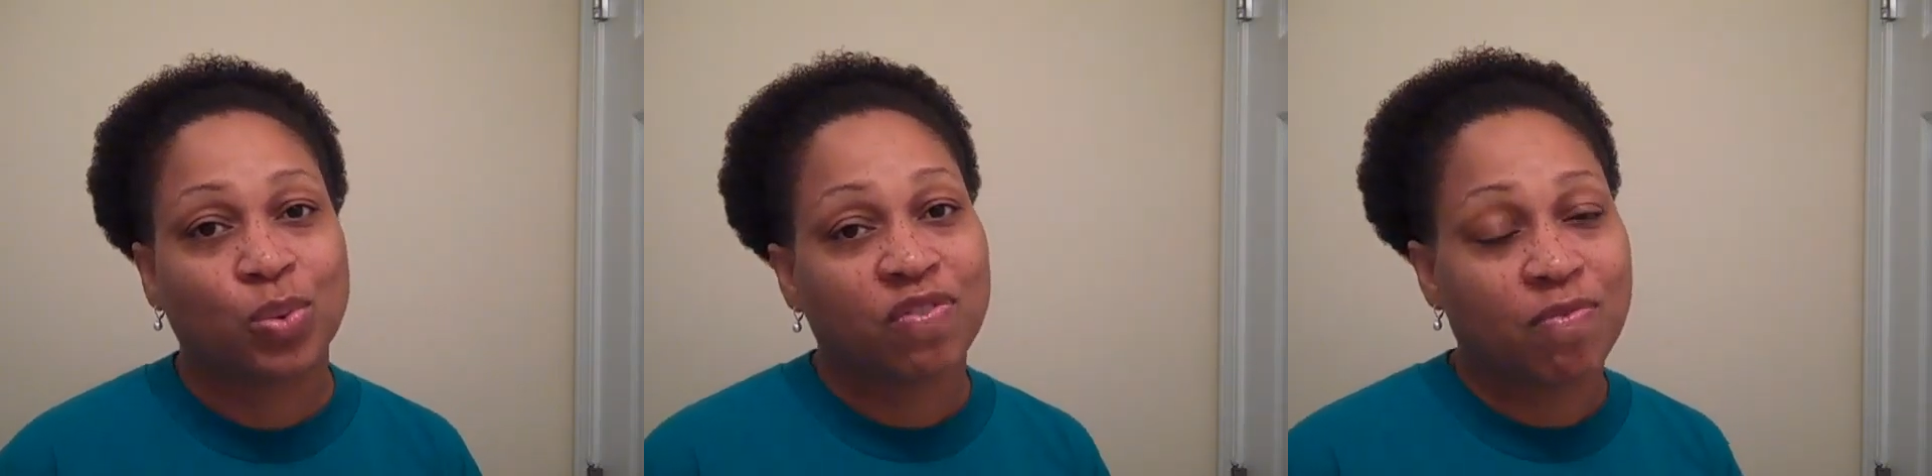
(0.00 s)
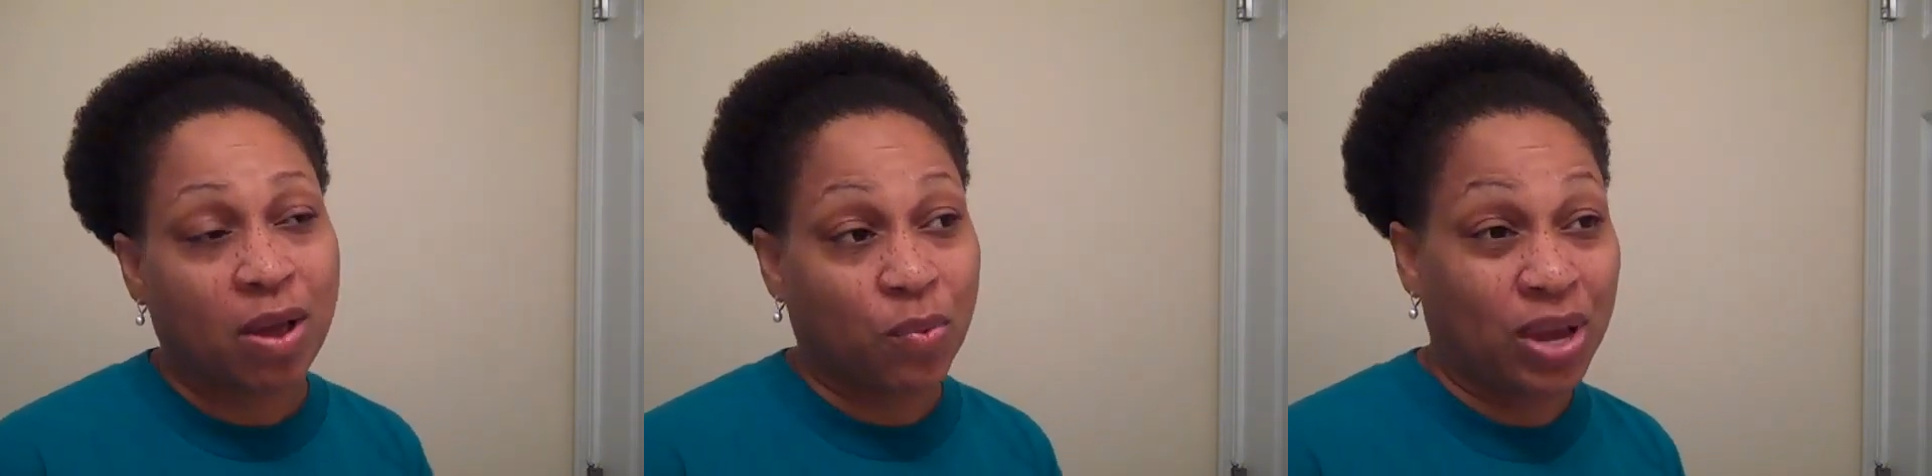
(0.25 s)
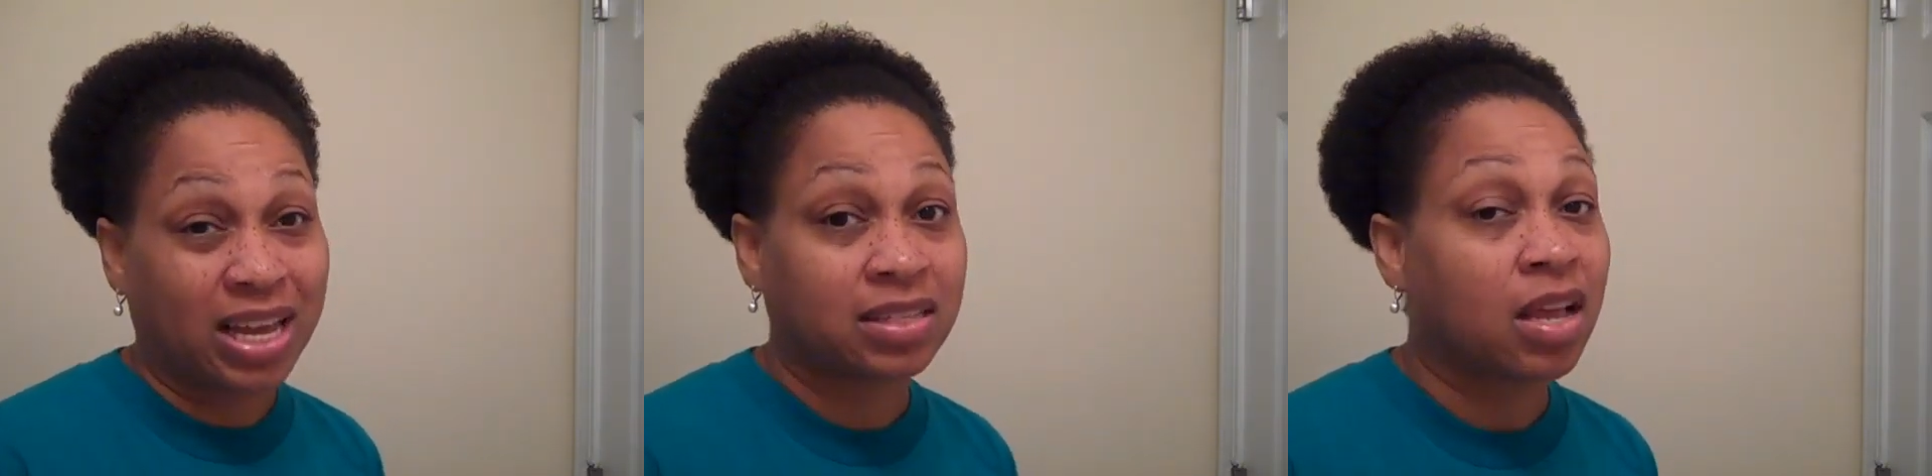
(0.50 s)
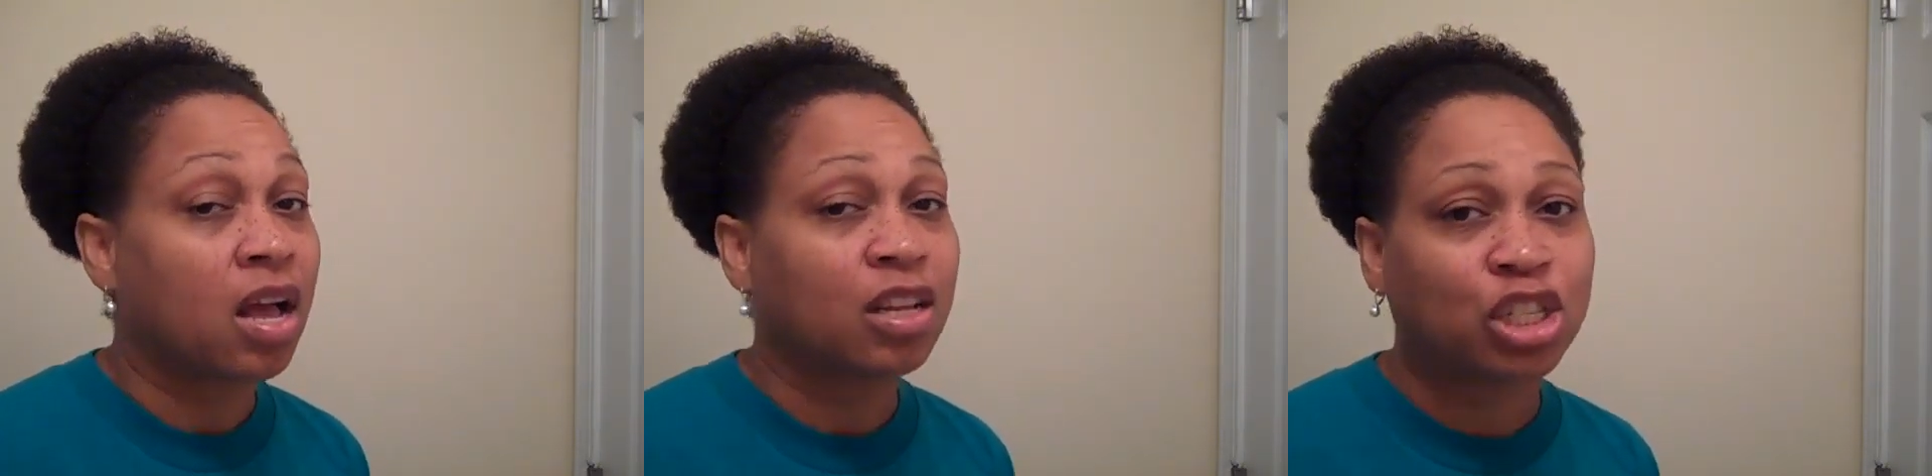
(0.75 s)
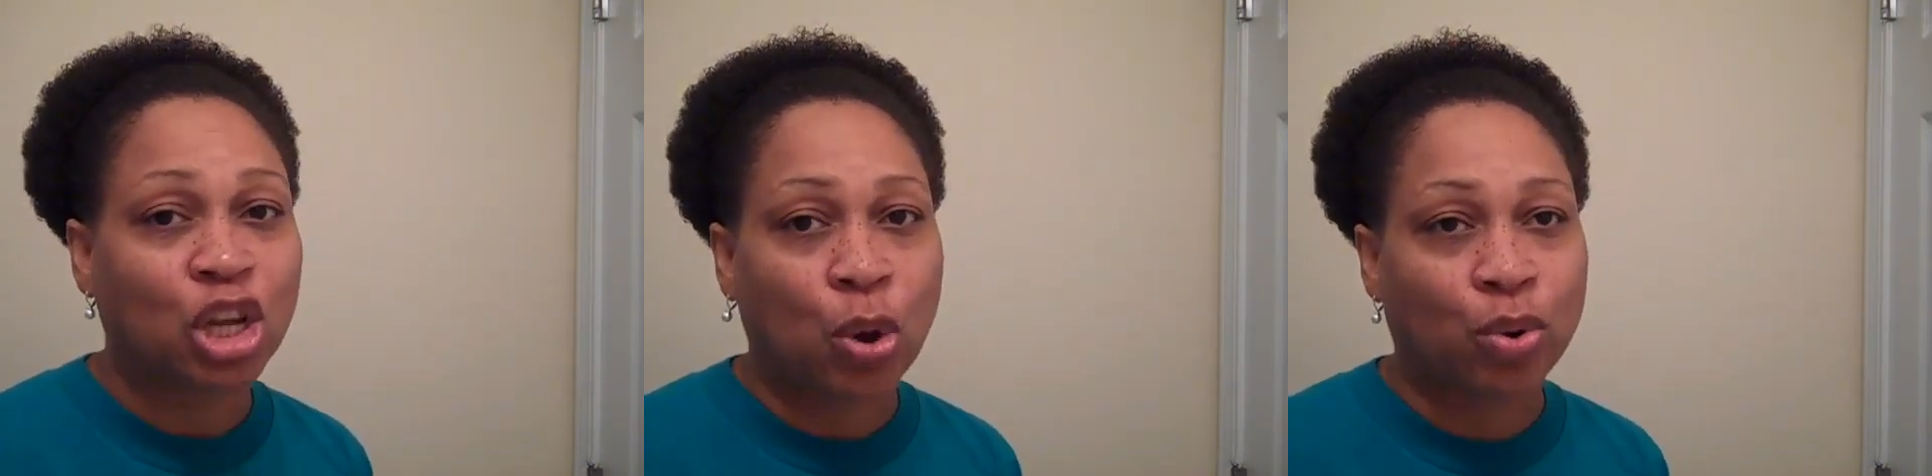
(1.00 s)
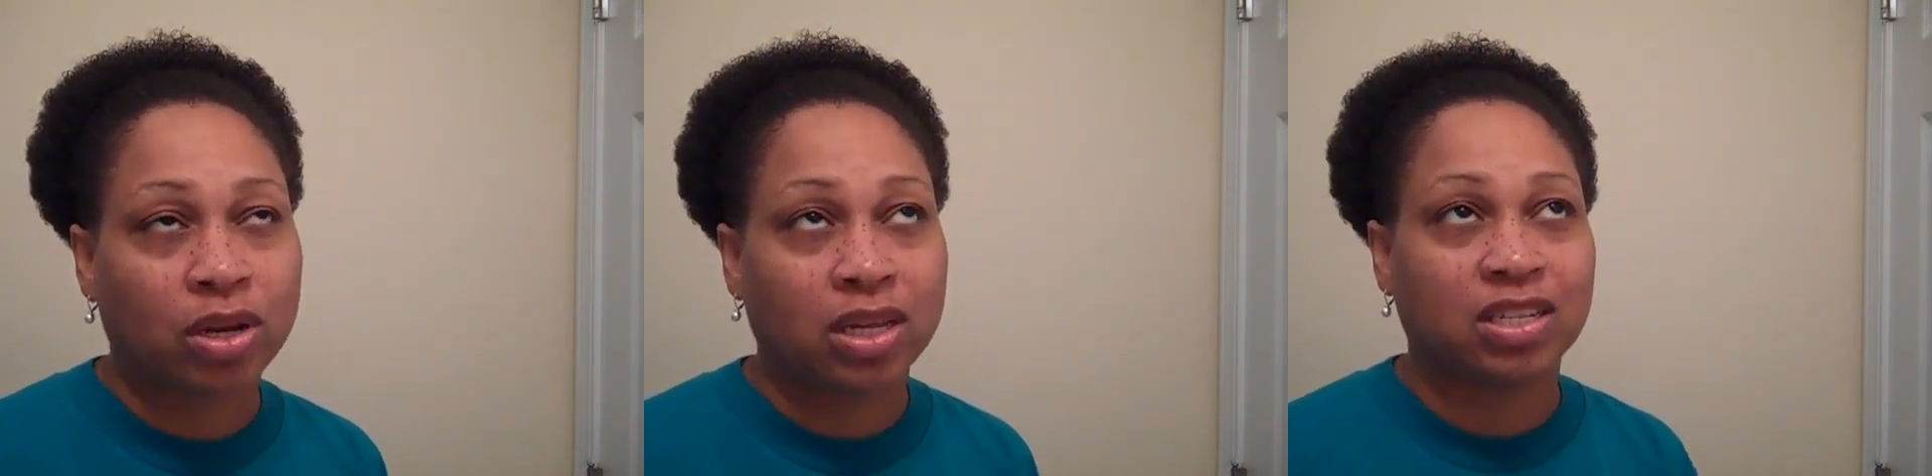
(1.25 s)
with my wigs.
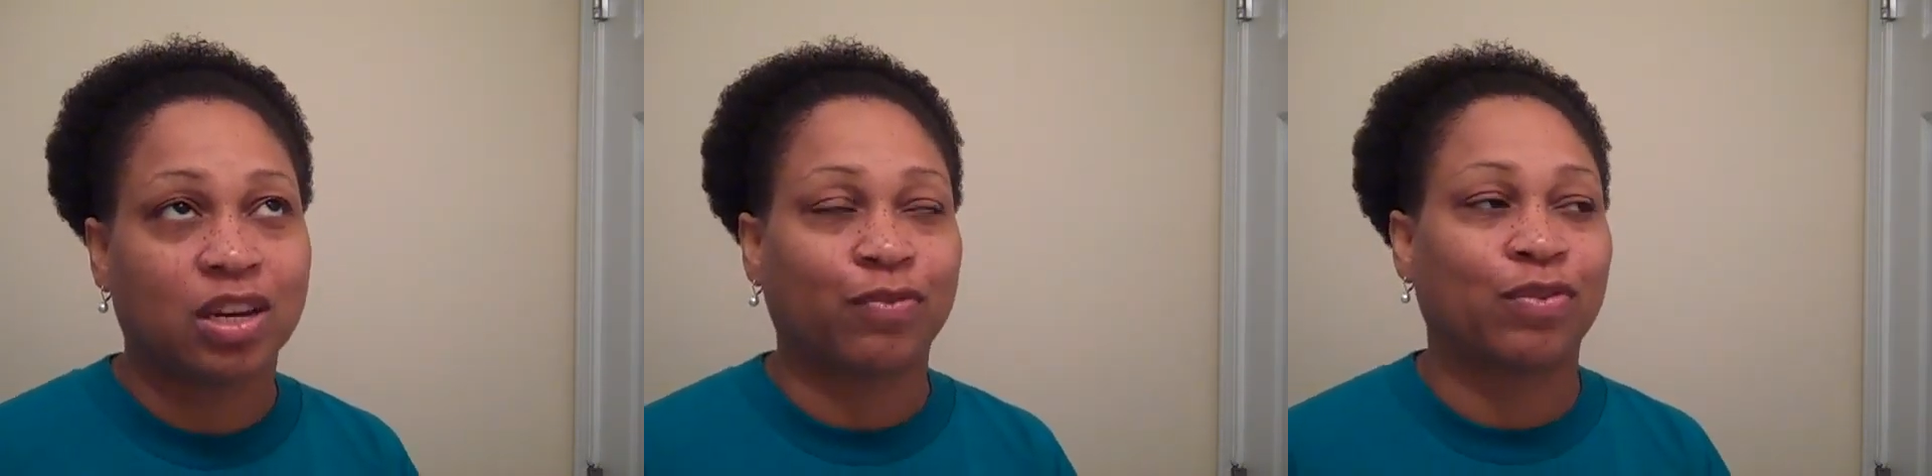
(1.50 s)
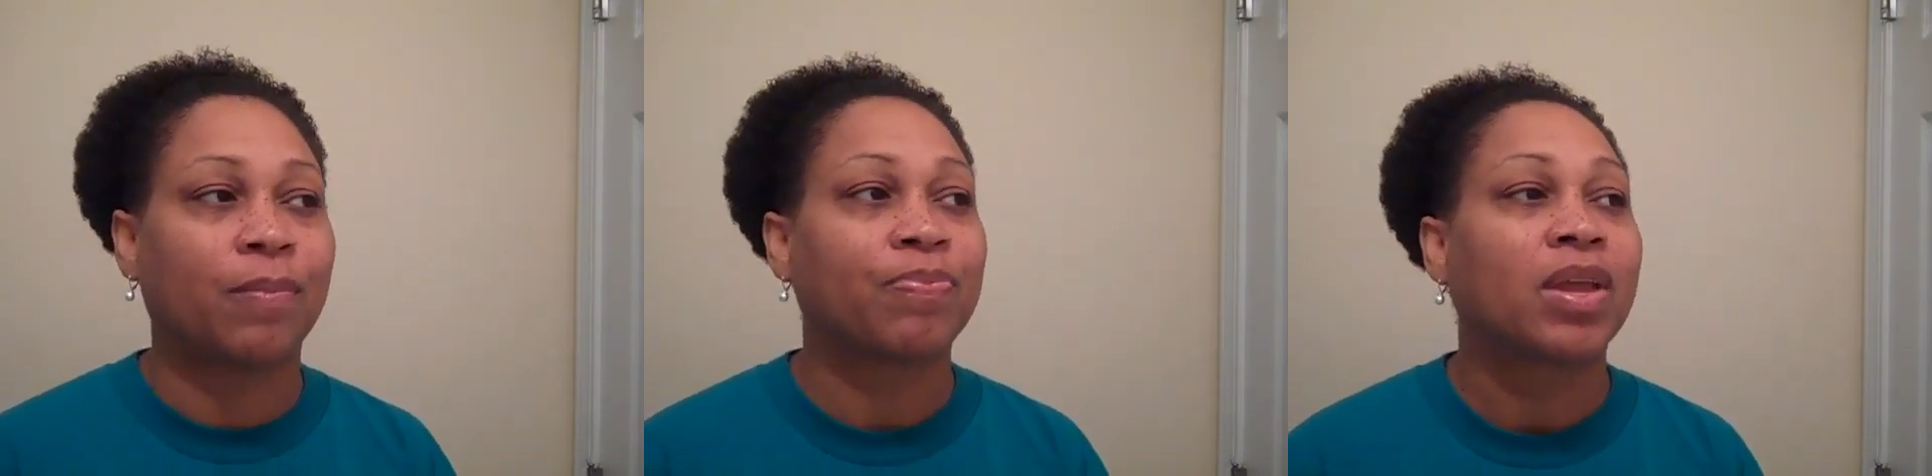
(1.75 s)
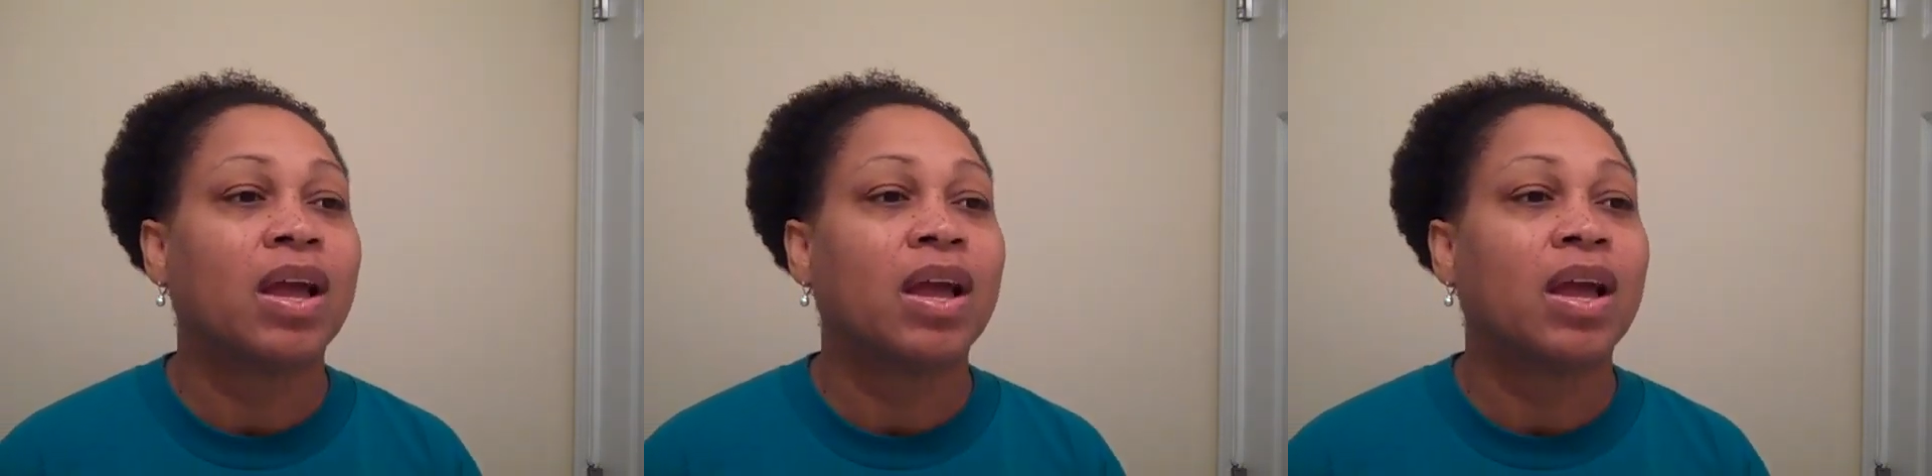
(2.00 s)
Totally different.